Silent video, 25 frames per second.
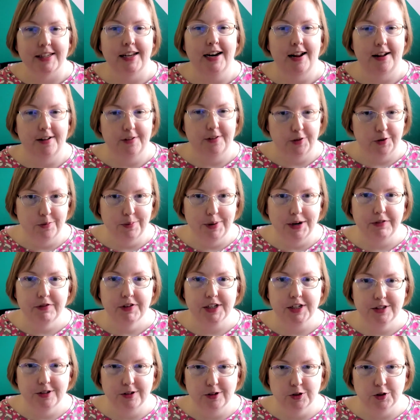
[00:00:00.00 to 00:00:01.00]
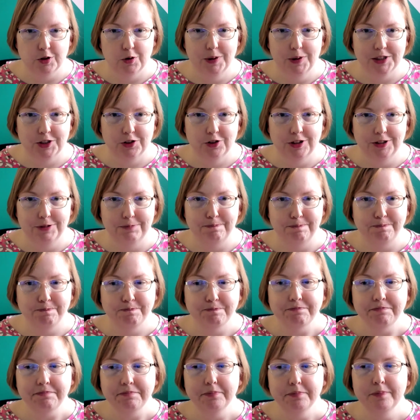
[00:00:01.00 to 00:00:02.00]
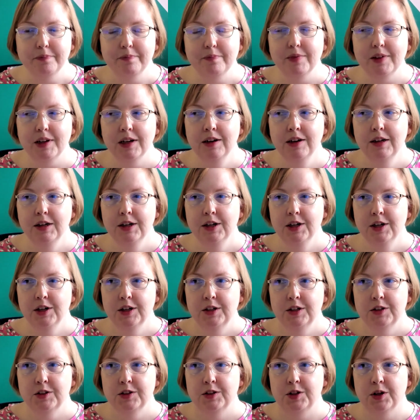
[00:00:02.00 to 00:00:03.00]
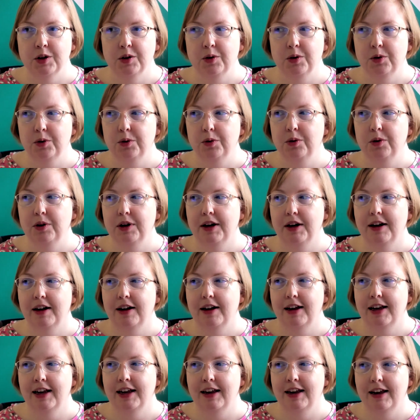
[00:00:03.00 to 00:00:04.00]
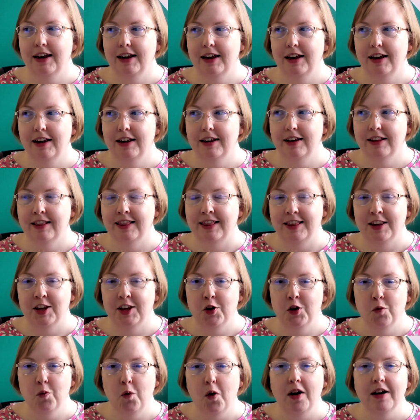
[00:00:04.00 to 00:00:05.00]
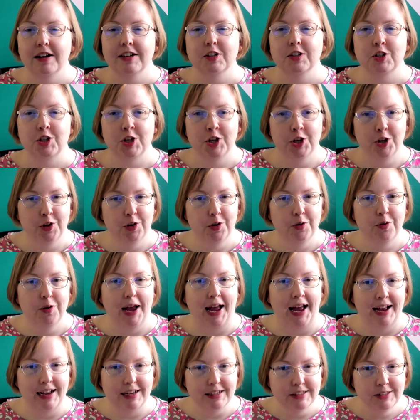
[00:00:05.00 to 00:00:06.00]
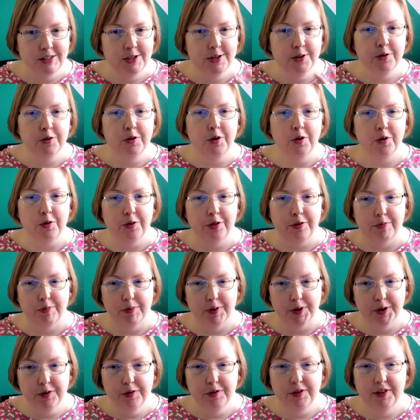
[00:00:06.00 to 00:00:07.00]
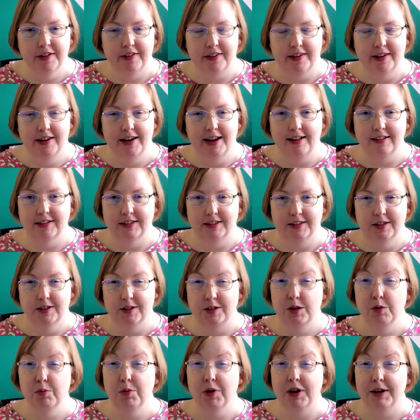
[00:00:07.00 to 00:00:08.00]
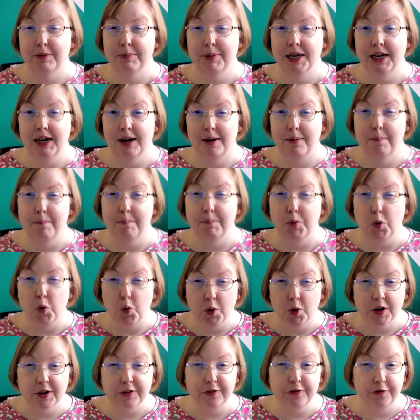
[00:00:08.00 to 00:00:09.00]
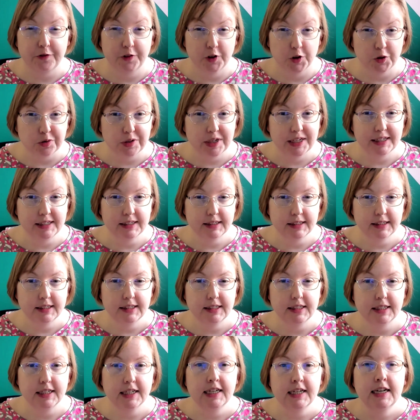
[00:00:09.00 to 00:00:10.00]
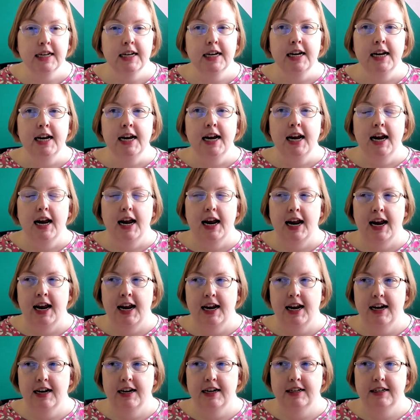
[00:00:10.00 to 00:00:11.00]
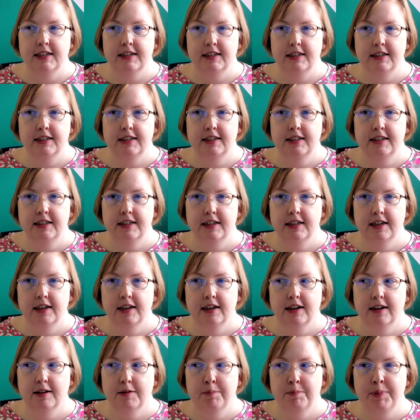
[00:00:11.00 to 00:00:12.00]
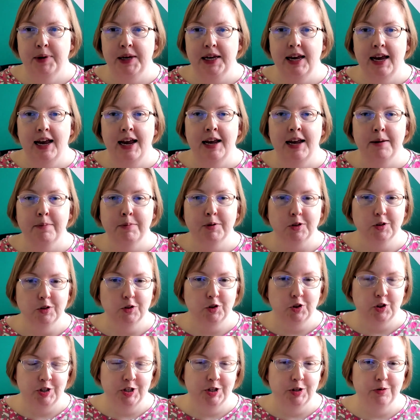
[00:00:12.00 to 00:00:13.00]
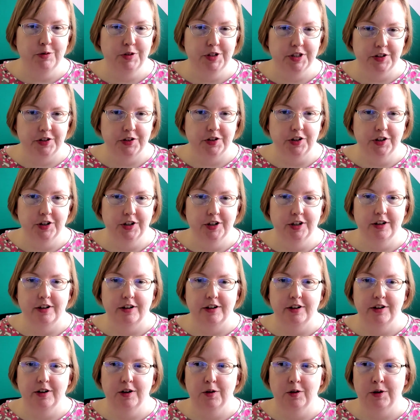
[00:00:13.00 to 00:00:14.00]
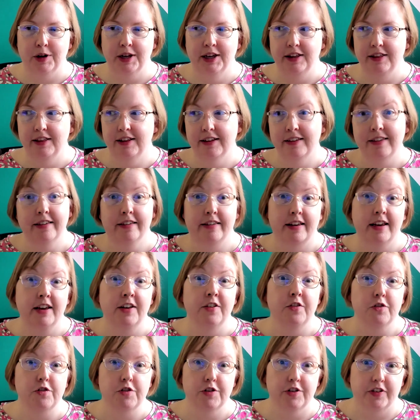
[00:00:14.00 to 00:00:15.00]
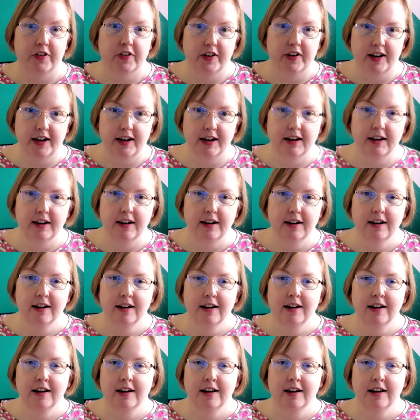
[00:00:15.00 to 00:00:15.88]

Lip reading: that answer my research question. So you want to, as you go through this analysis, you want to become more focused and be able to discern, okay, this is interesting,